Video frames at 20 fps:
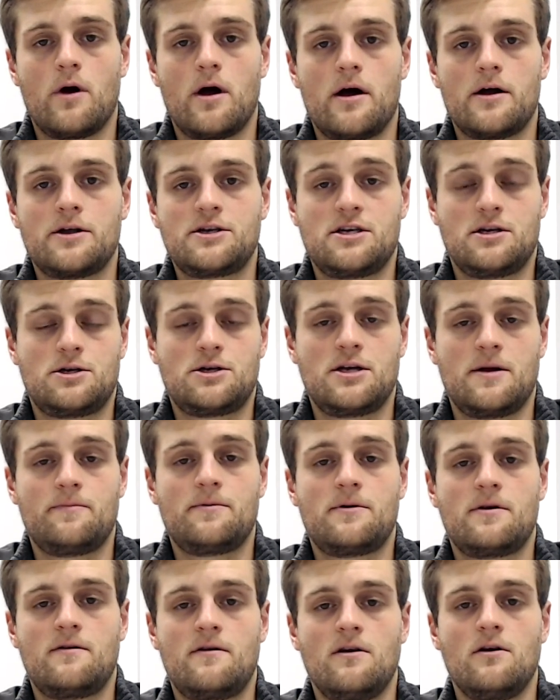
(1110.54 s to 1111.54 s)
sh
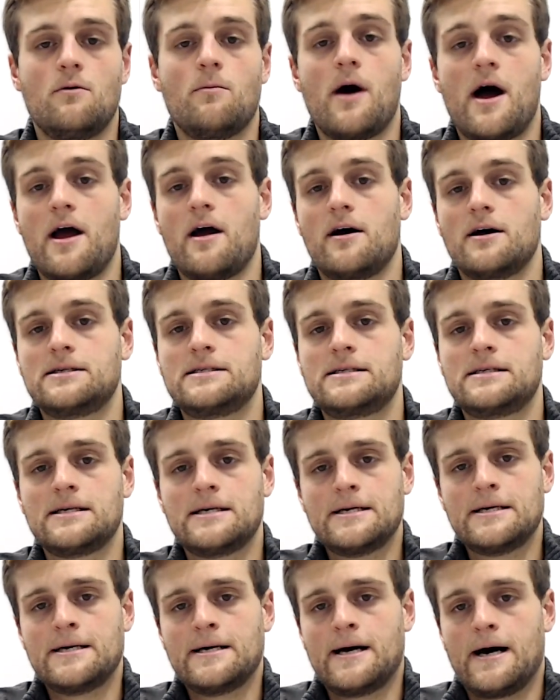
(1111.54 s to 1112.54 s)
shipped to you by us.
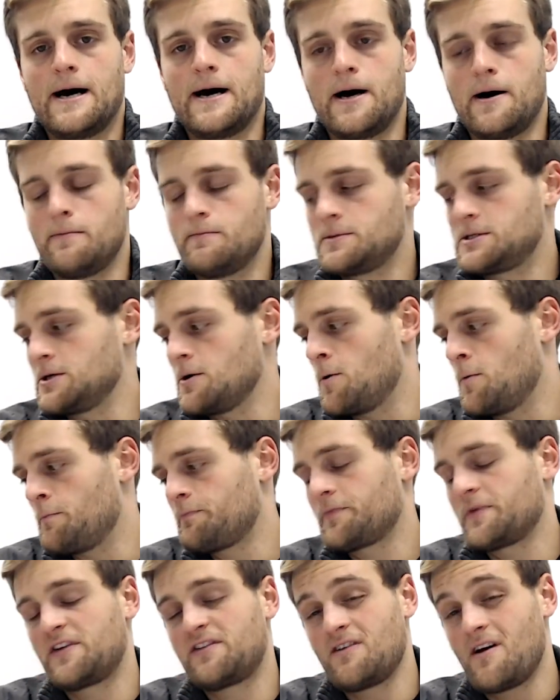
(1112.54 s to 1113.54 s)
Um, so
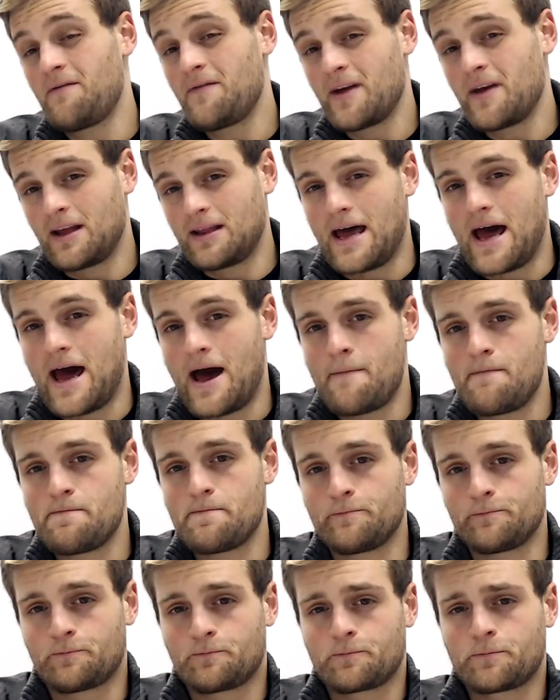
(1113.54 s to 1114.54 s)
stuff like that
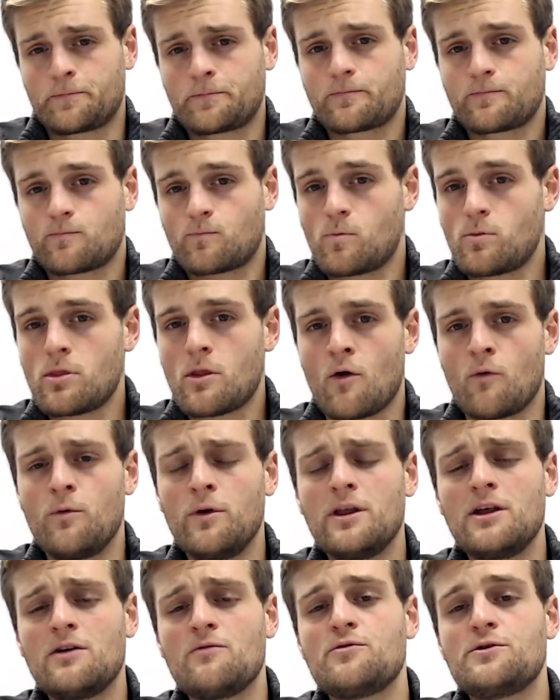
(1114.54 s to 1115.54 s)

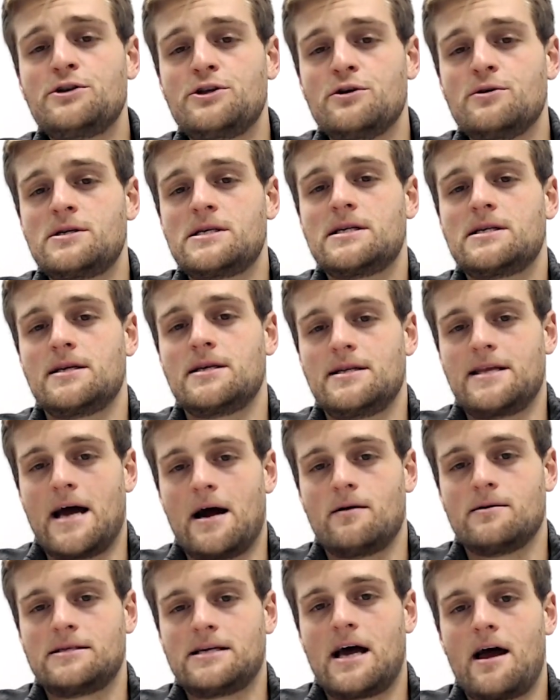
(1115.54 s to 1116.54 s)
really reduces the
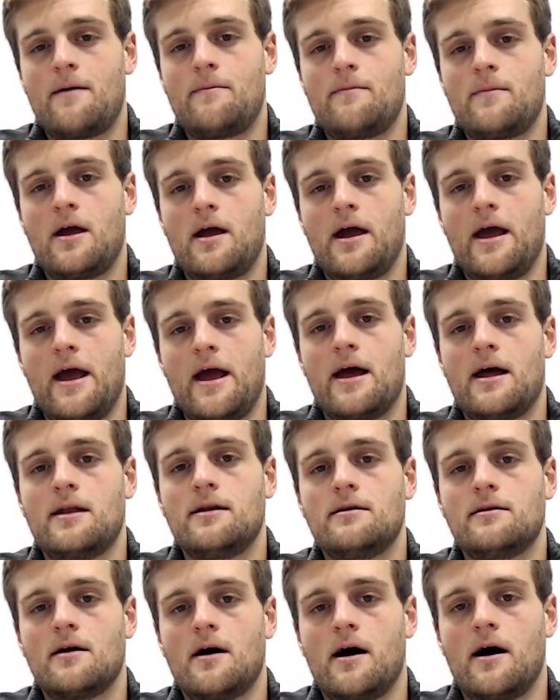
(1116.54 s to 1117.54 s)
downtime
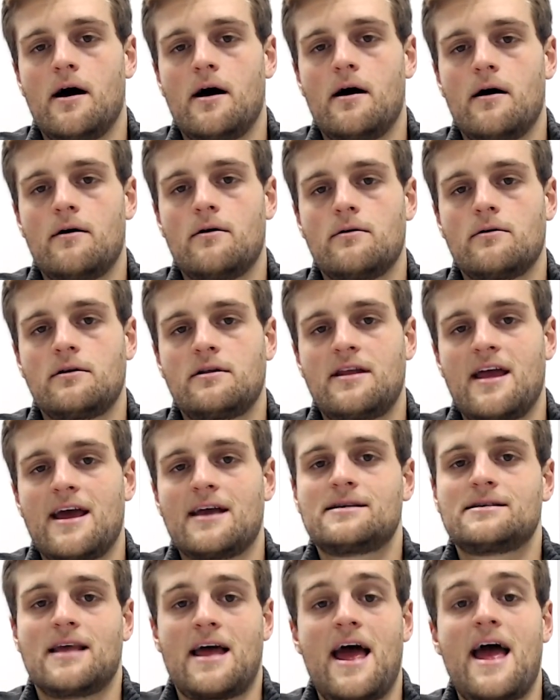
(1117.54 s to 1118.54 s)
and uh,
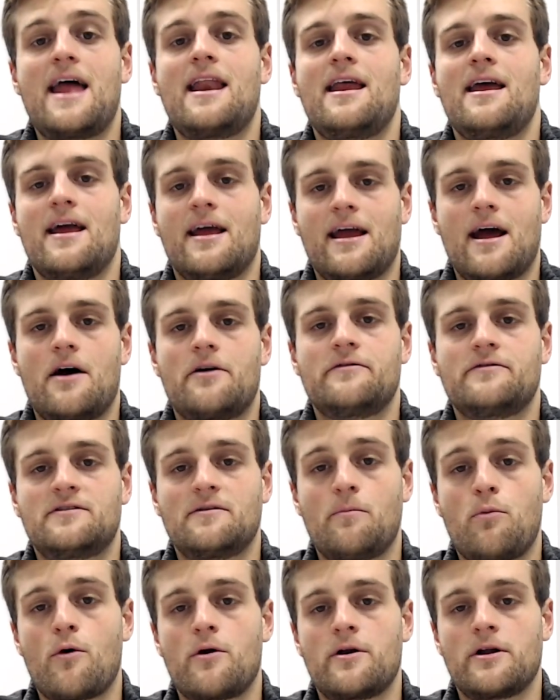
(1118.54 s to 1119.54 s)
takes the headache out of
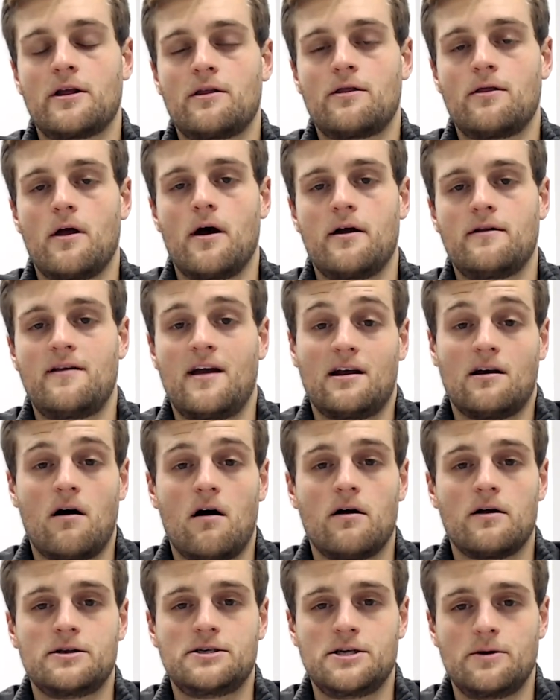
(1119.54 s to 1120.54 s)
supporting uh,
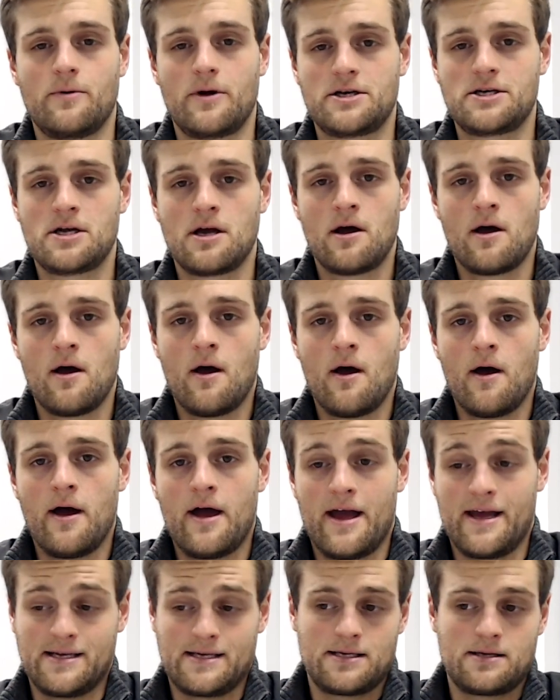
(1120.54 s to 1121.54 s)
technology, which
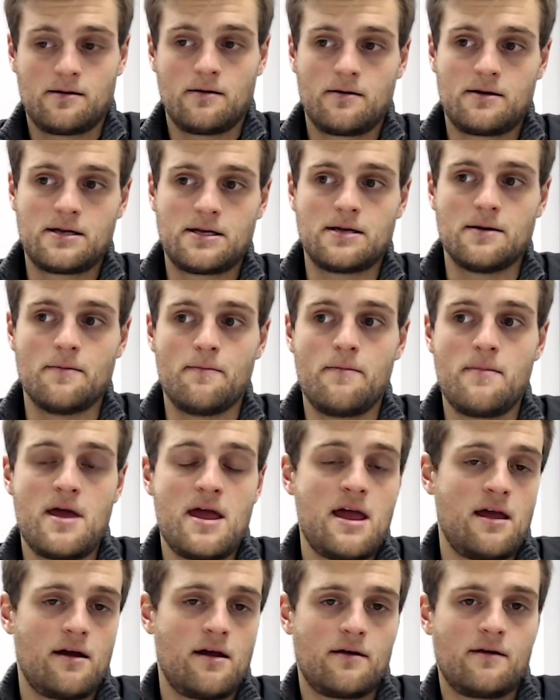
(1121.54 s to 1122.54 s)
is to
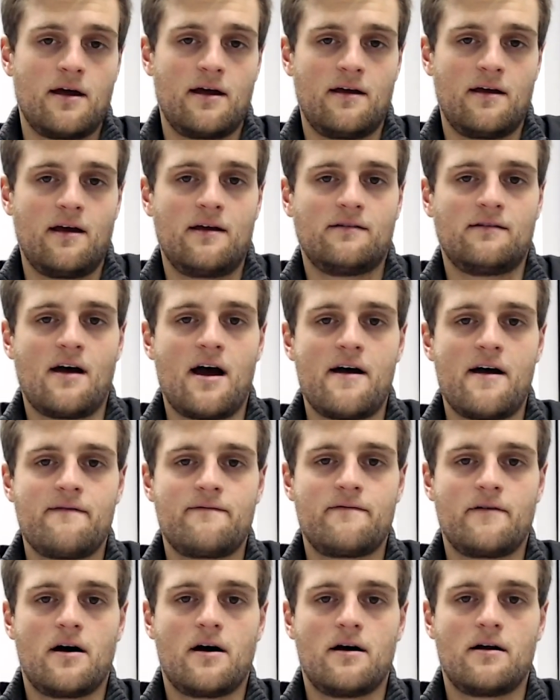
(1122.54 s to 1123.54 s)
me, as I've
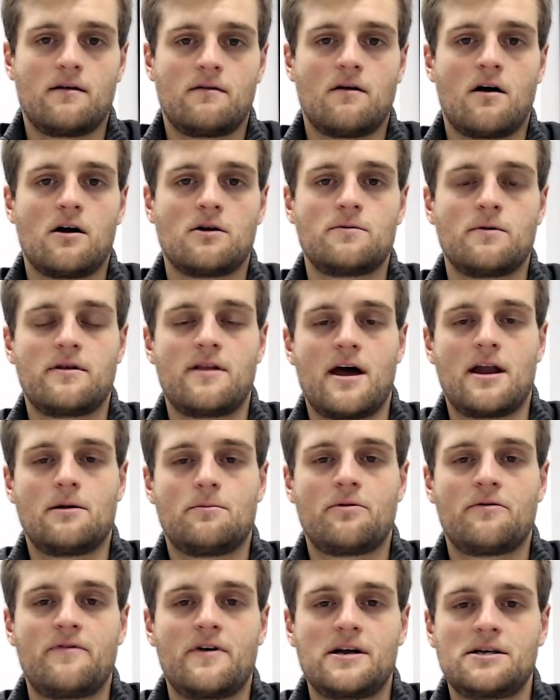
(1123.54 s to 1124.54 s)
talked with dental
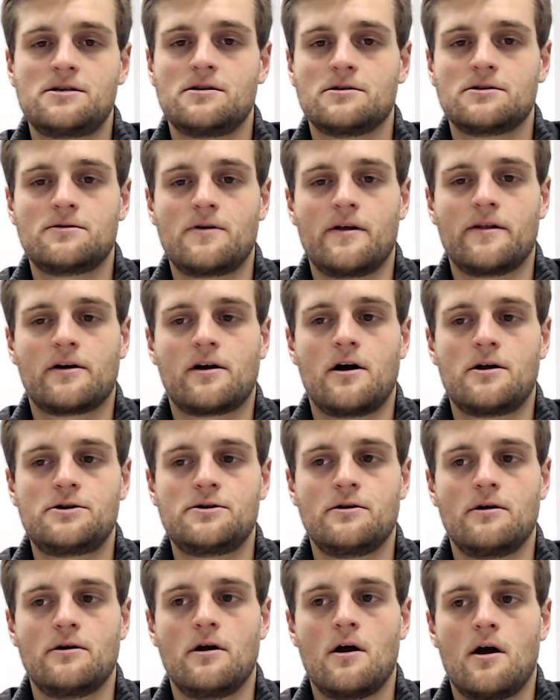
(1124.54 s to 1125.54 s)
professionals around the
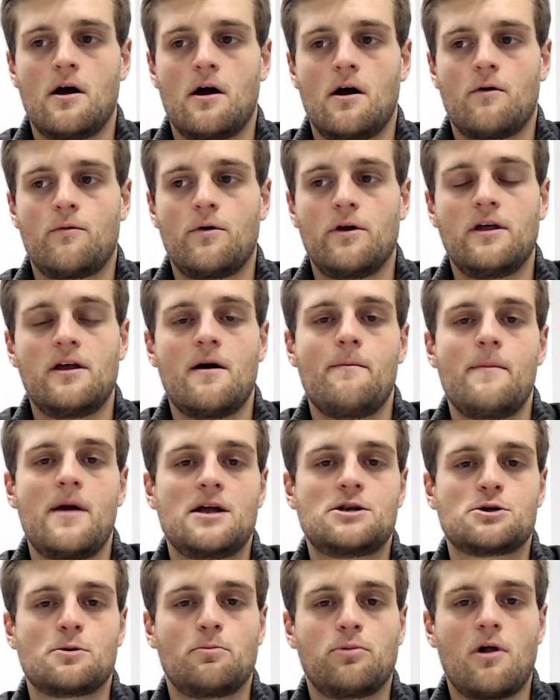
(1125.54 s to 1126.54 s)
country, really a
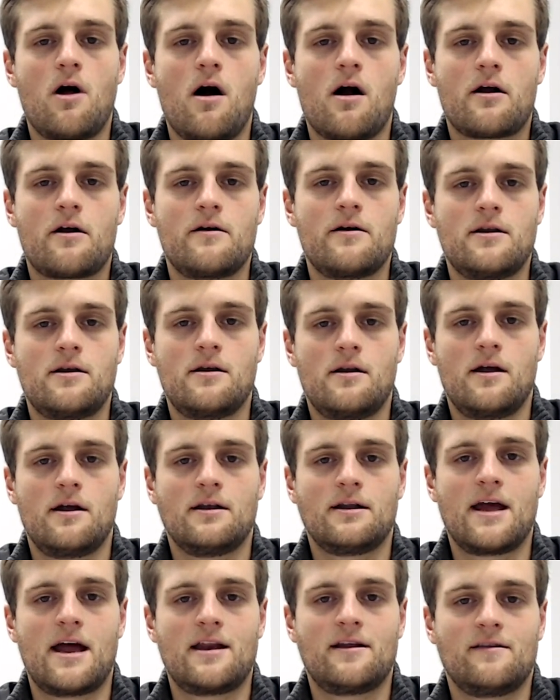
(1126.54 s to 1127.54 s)
major blocker in, in
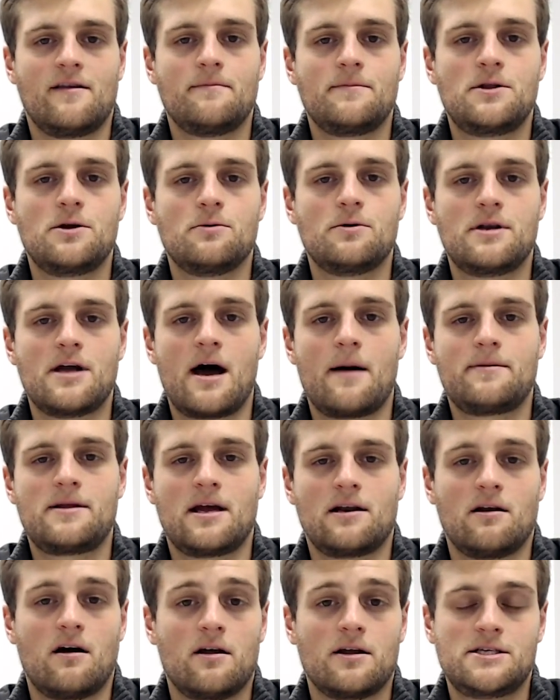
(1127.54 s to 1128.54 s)
getting them to adopt
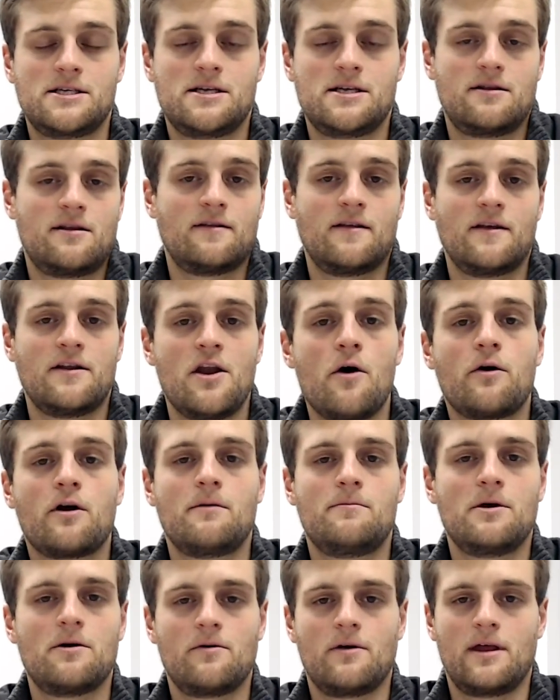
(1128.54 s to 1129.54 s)
technology that they know can
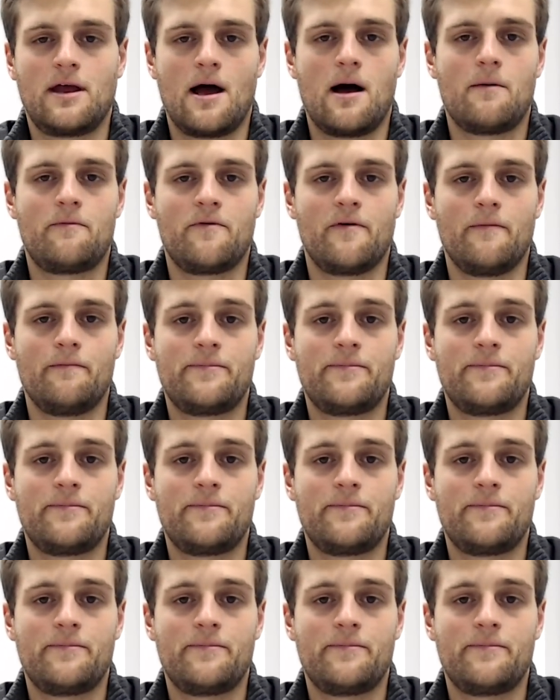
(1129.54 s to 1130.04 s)
be really helpful.